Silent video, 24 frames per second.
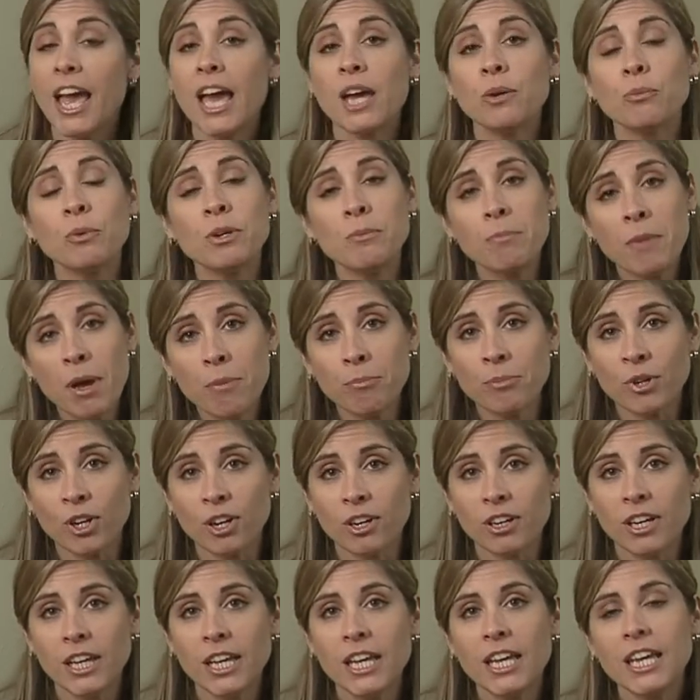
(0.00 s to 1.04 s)
And
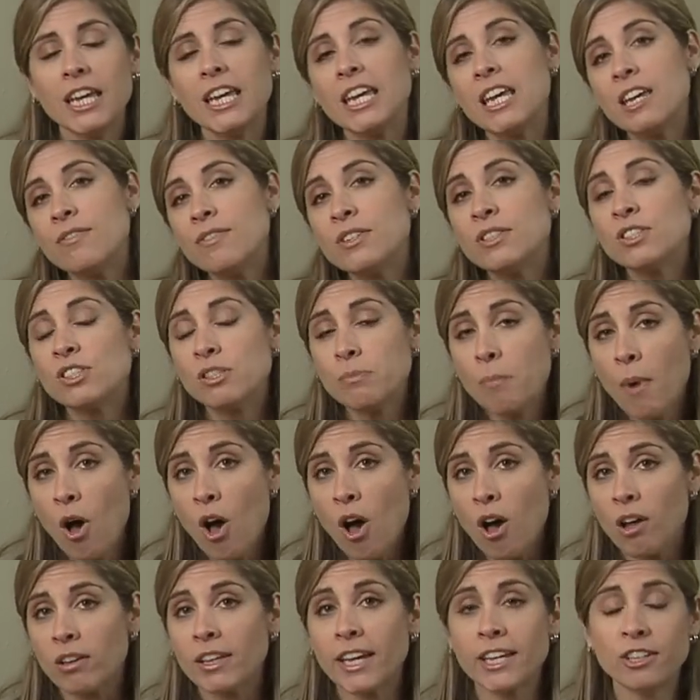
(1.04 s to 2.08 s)
remember, even
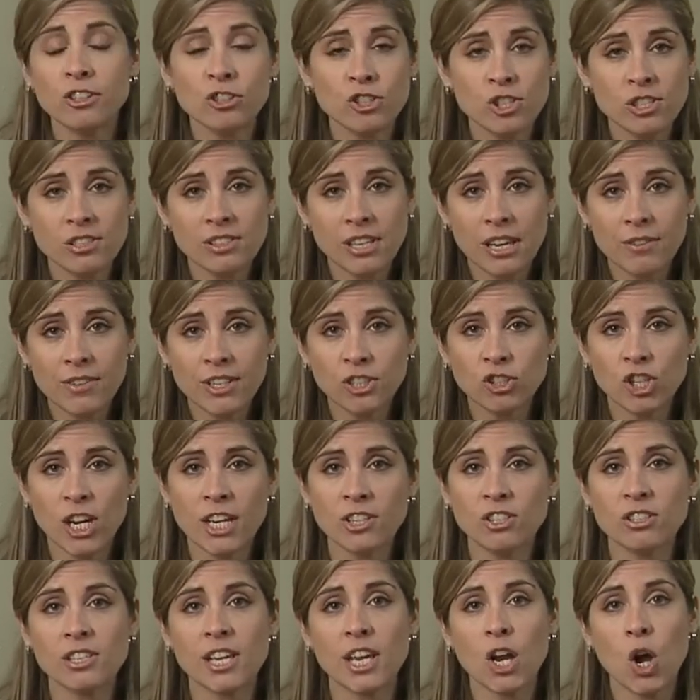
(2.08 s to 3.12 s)
small energy-saving
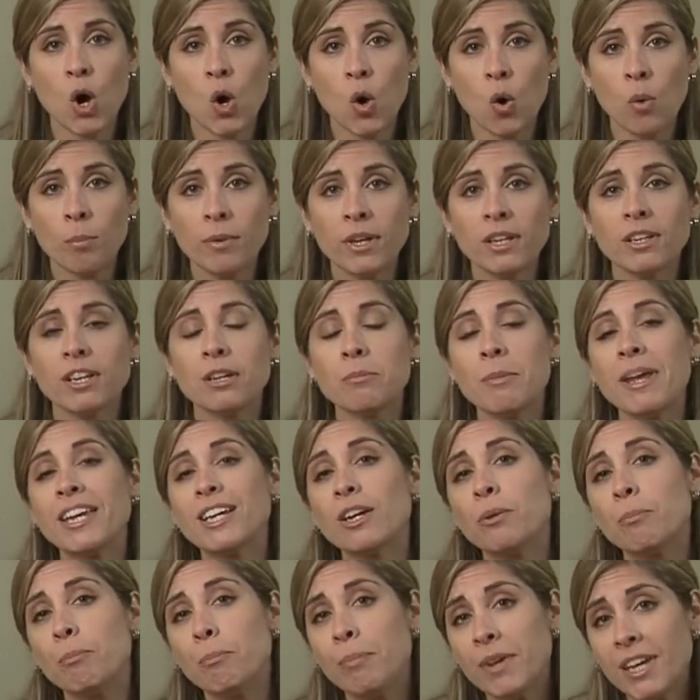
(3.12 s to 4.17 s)
changes at home can make
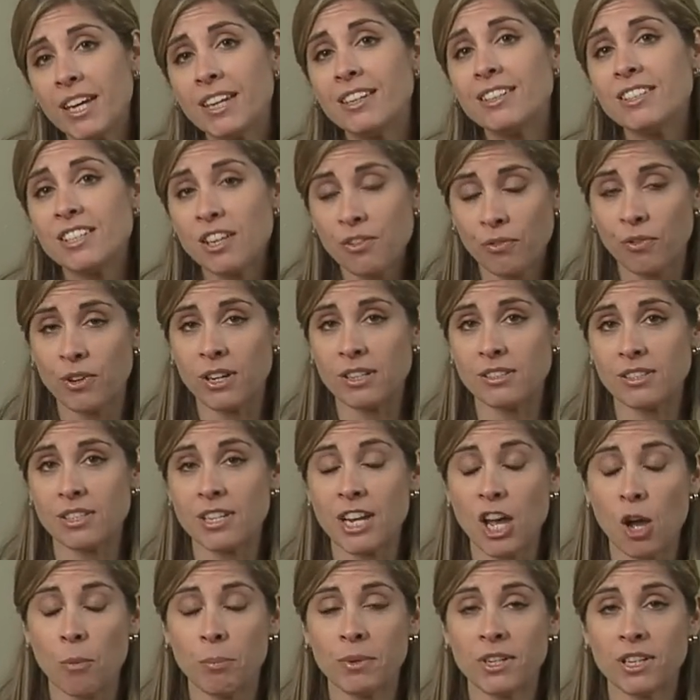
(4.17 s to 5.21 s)
a big difference
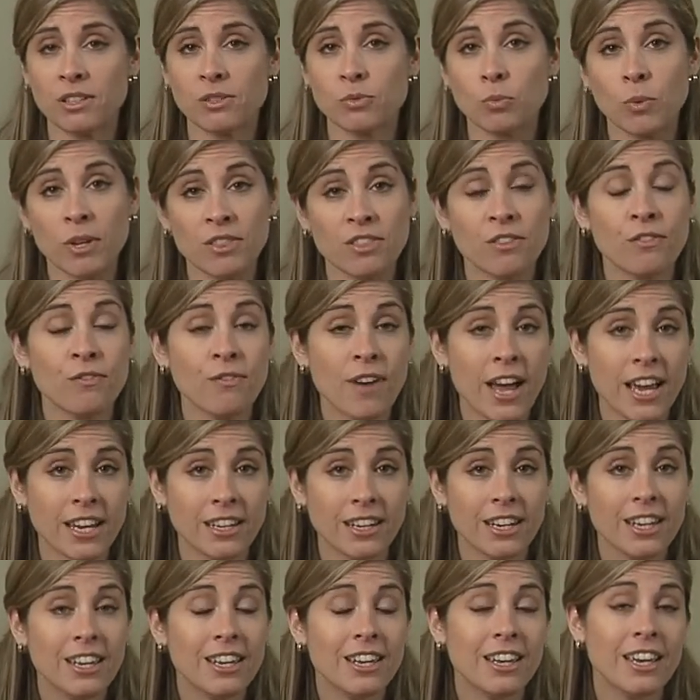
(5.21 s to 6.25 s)
in helping us win the
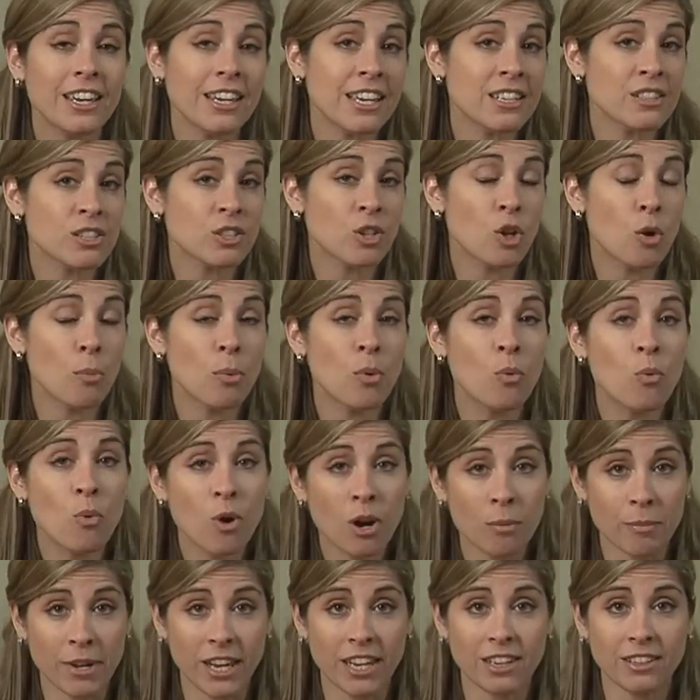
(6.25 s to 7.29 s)
fight against global
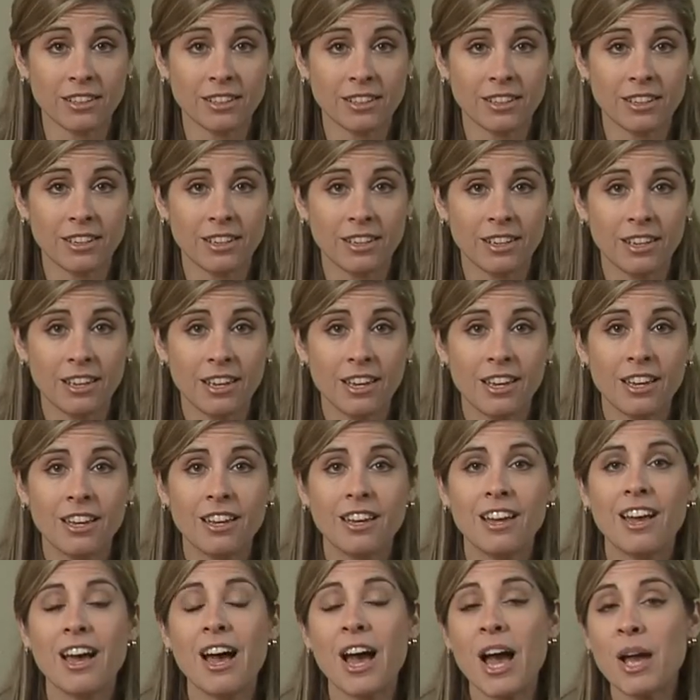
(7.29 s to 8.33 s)
warming.
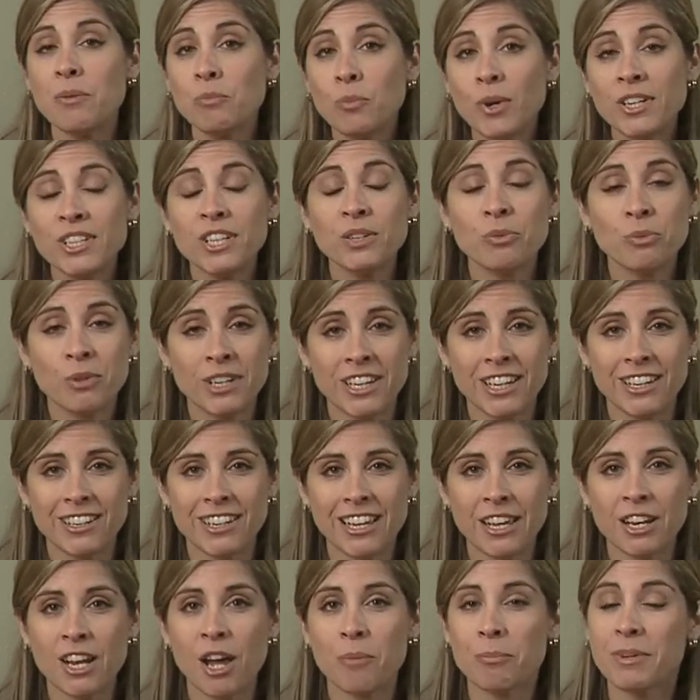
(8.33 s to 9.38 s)
I'm Wendy Reed,
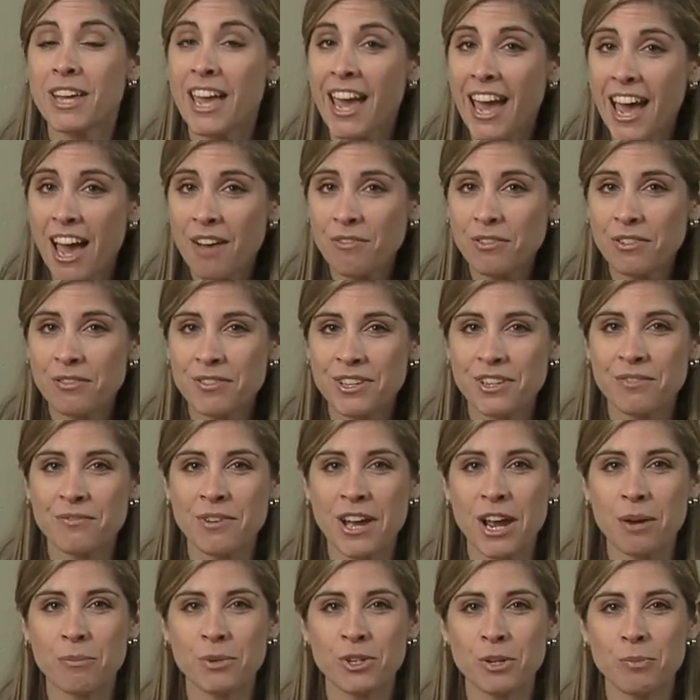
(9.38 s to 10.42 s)
and on behalf of the
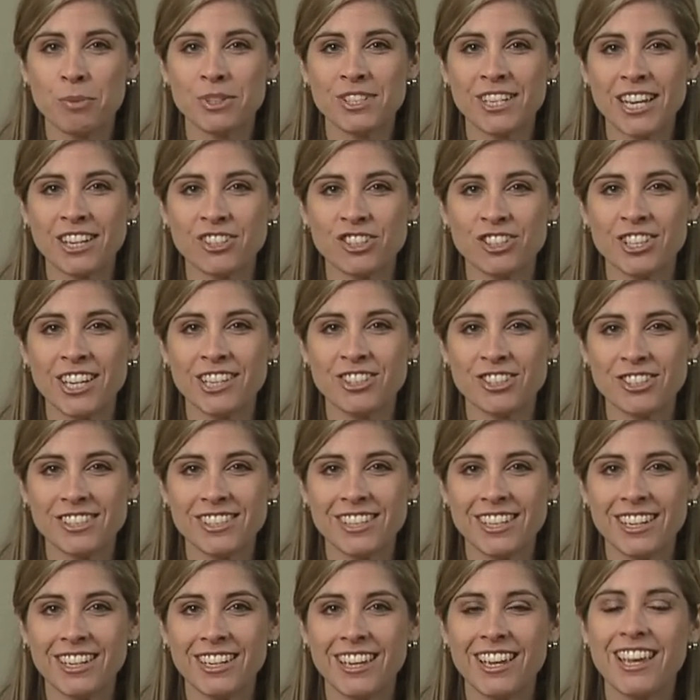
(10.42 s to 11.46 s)
Environmental Protection
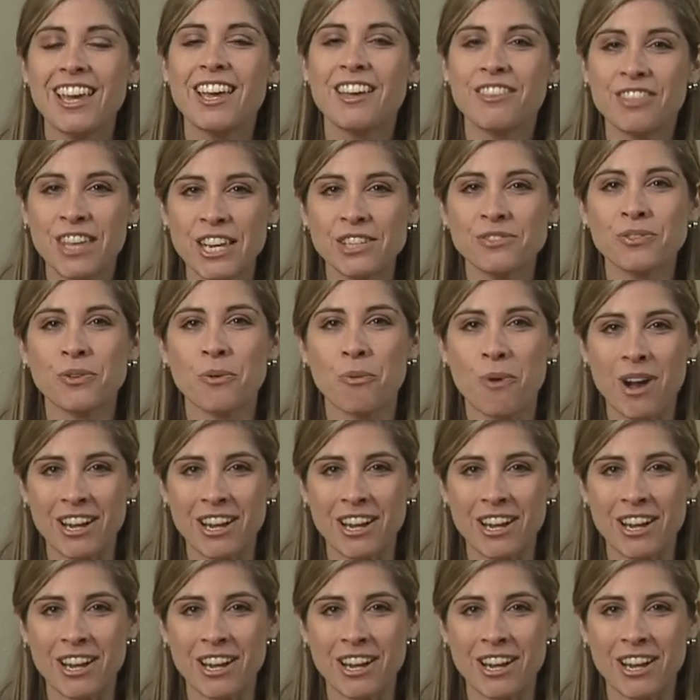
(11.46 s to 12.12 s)
Agency, thanks for